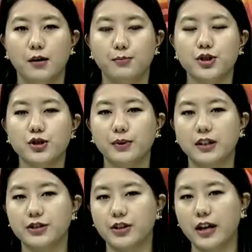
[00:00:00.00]
BJP
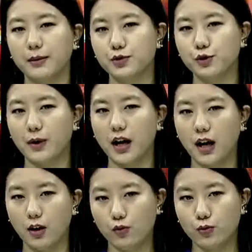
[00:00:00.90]
leader M.
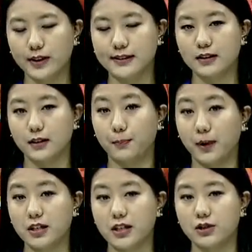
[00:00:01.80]
Chuba, who is the
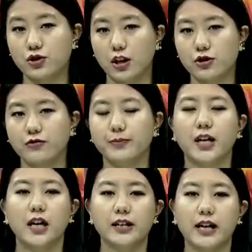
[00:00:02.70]
party in charge of
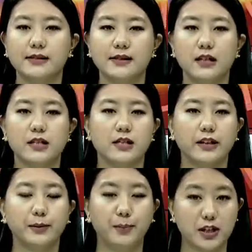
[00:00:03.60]
Meghalaya, said
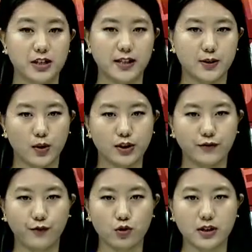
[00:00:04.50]
that the party's
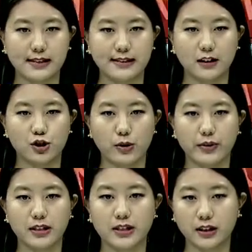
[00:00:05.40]
2040
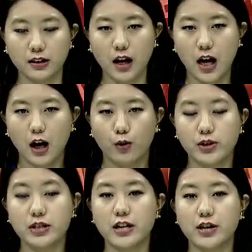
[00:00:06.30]
seat-sharing deal
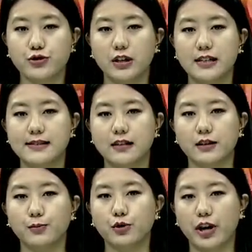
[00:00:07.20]
with the nationalist
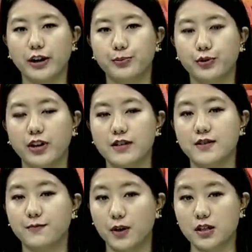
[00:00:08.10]
Democratic
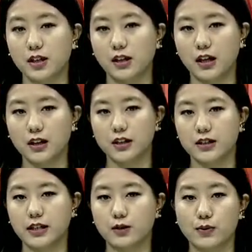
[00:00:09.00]
Progressive Party in
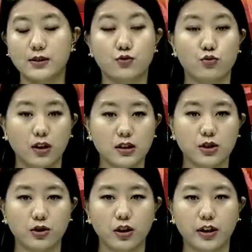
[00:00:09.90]
Nagaland that was struck
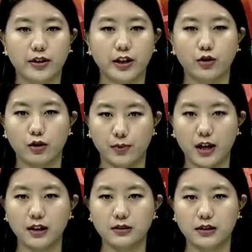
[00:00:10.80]
earlier cannot
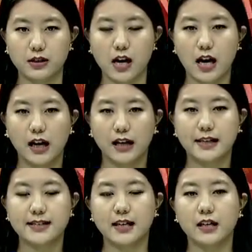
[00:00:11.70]
be altered.
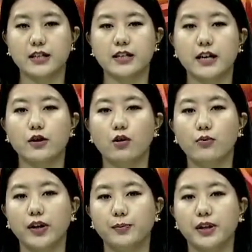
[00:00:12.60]
He said it had
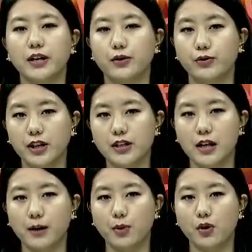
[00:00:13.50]
already been agreed
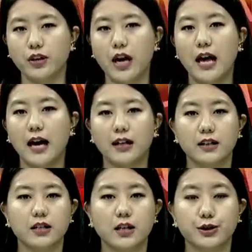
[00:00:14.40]
upon
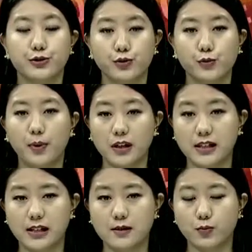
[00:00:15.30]
and the two
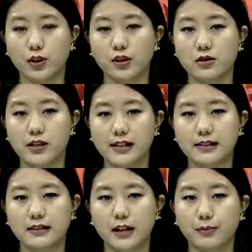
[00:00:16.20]
parties will
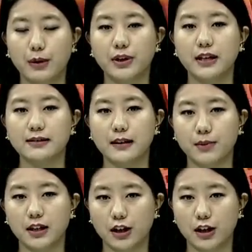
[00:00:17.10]
contest the upcoming assembly